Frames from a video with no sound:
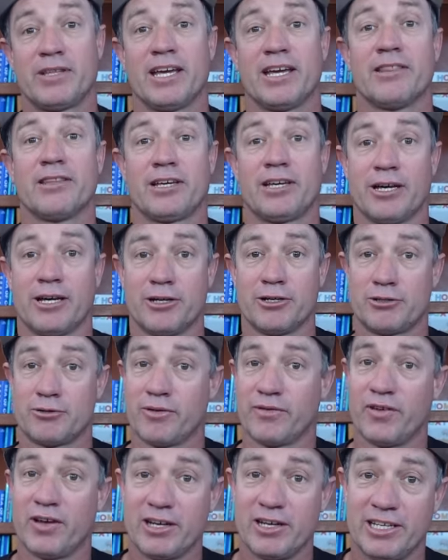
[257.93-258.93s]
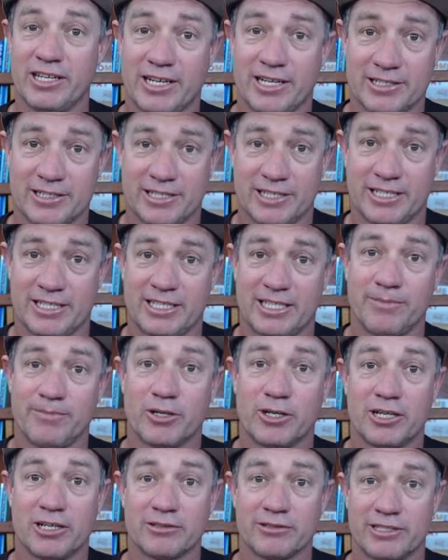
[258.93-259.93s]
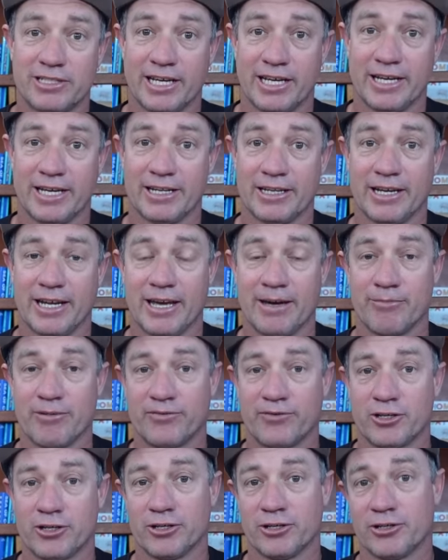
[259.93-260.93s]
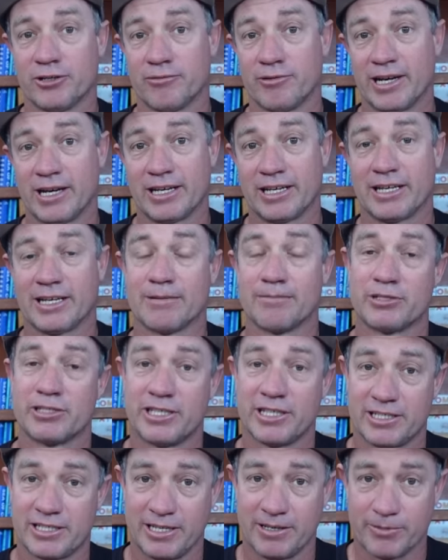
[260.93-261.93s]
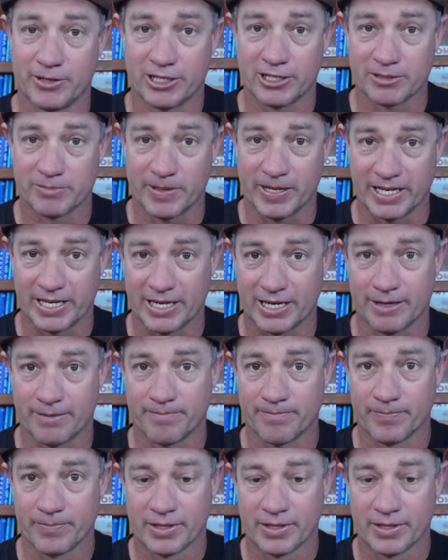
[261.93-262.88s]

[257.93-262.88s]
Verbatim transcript: down the coast, we've only done sixty miles down, and we've turned around and come sixty miles back up.